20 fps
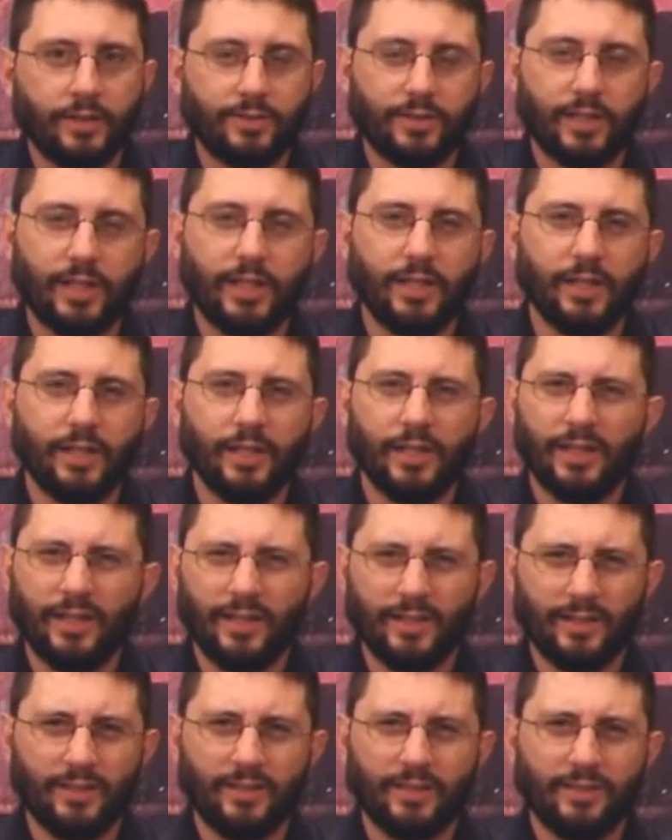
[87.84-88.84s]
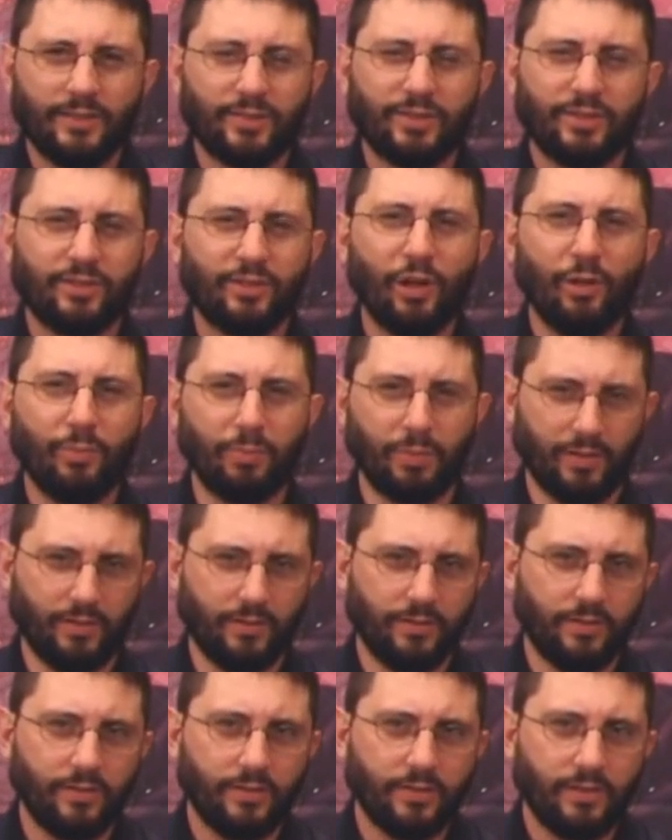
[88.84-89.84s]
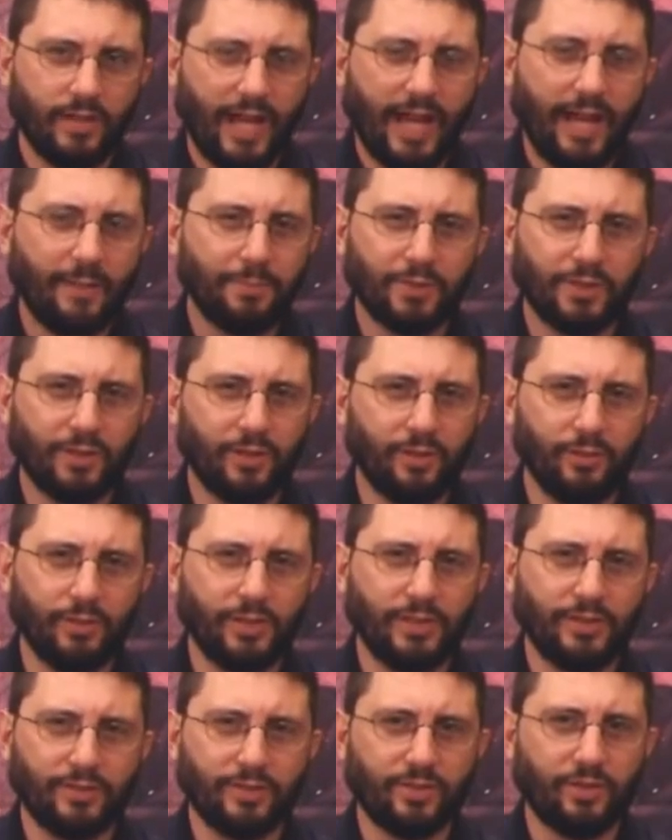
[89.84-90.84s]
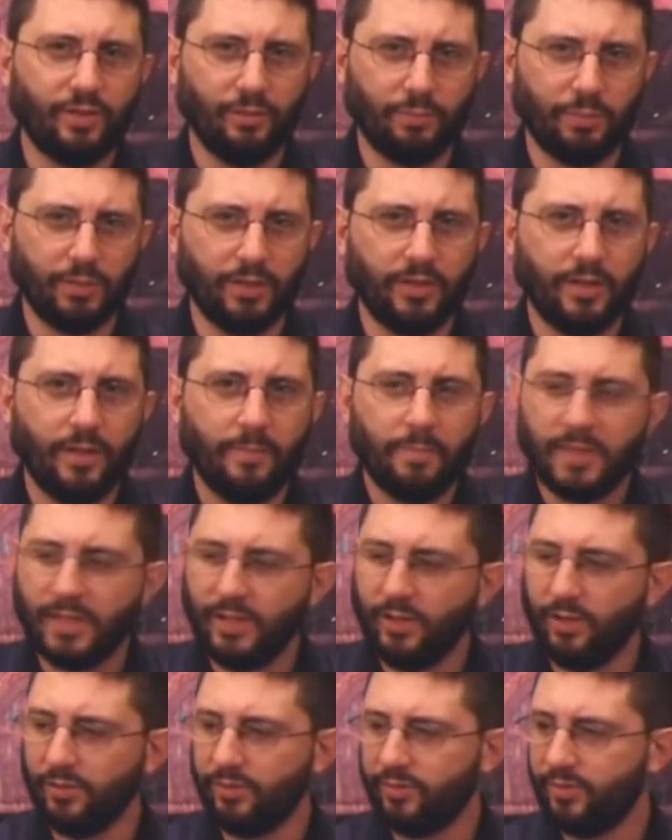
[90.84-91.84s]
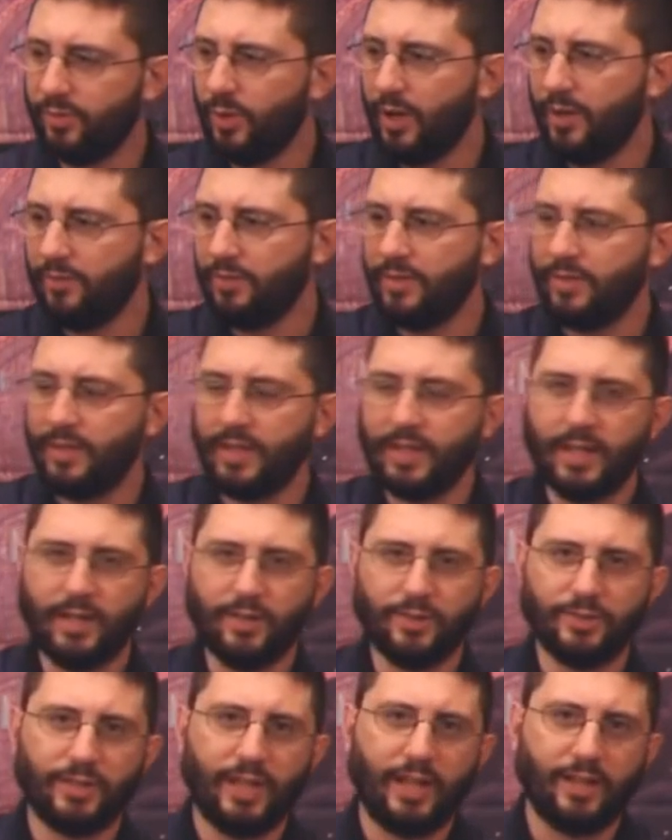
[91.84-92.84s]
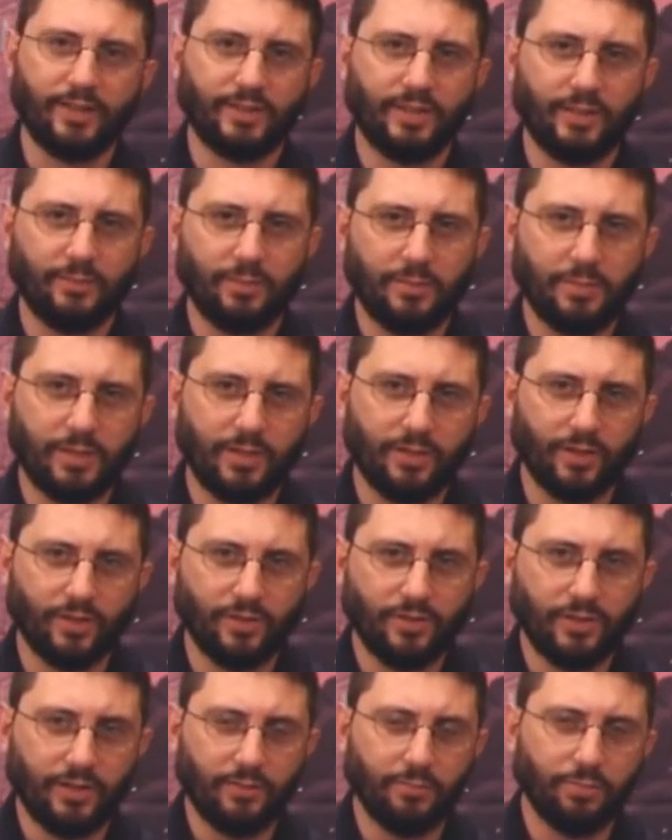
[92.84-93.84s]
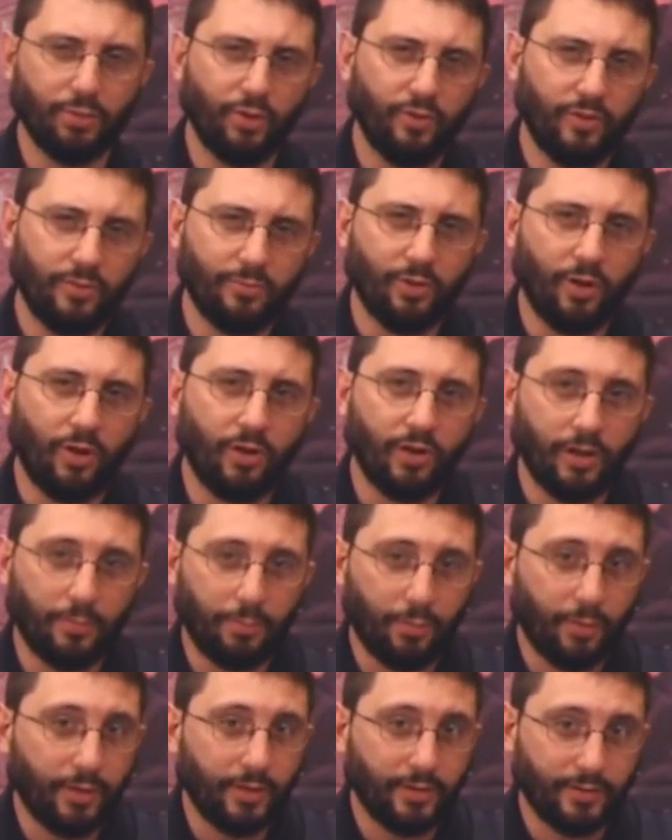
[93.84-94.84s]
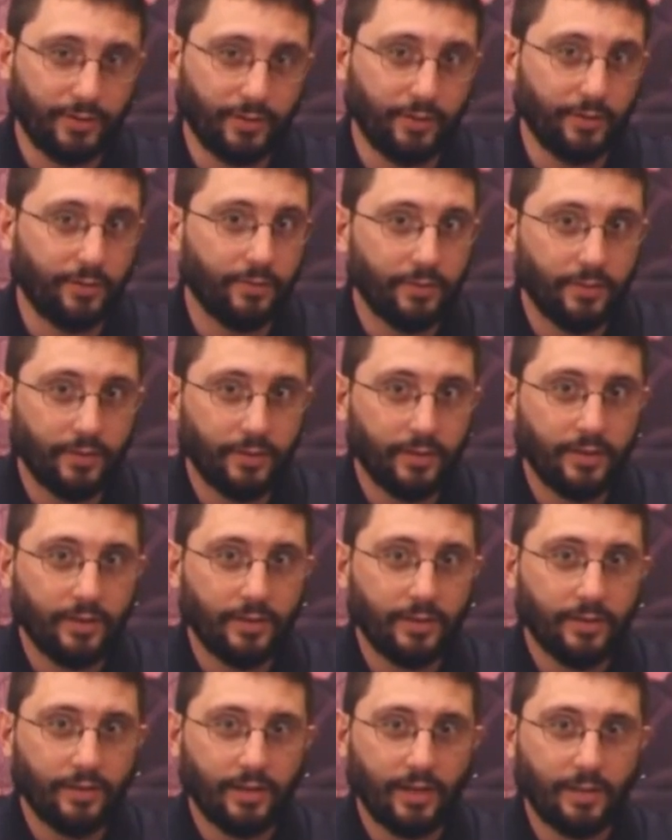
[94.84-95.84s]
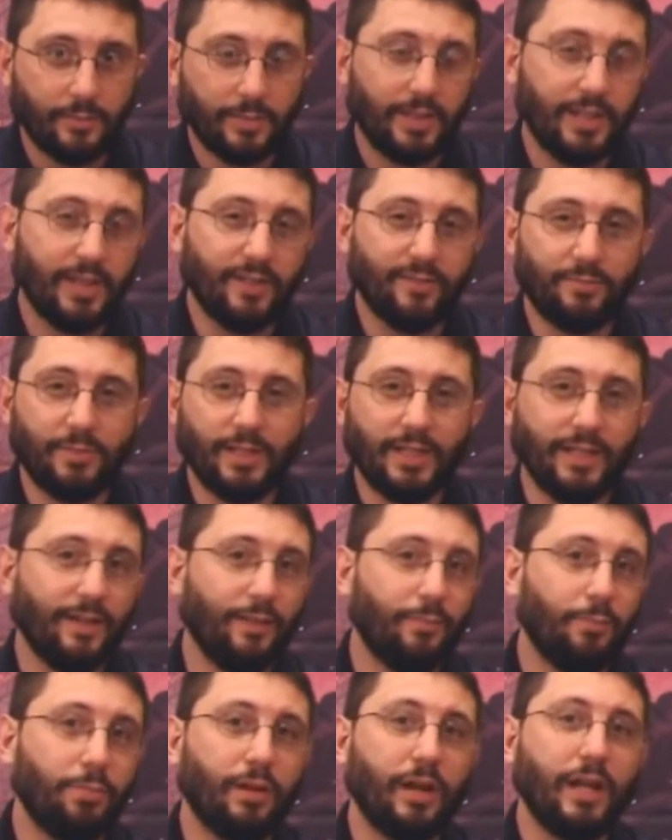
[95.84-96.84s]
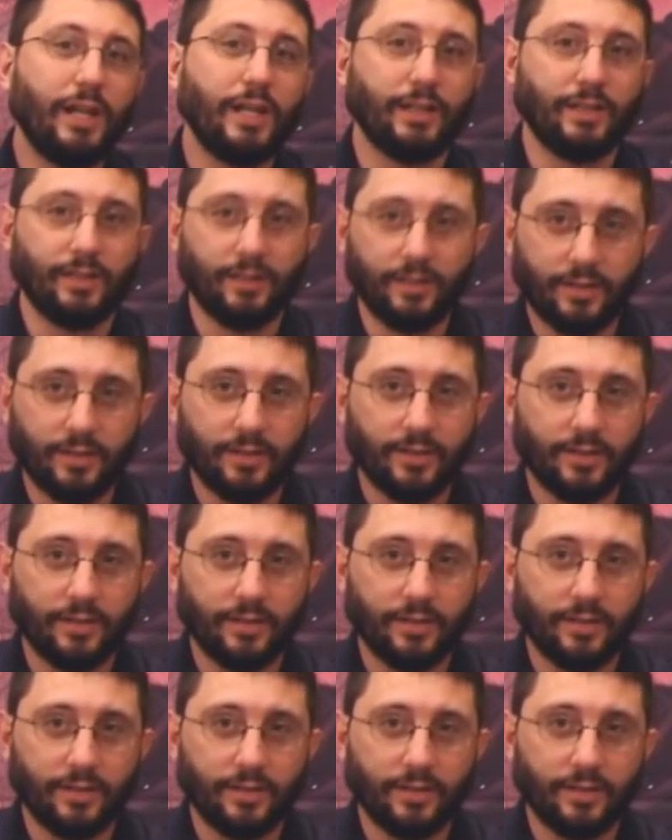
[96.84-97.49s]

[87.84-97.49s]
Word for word: You see? Stupid. Absolutely stupid. You don't throw everything else out simply because you can prove him wrong in a point or two. I mean, give me a break.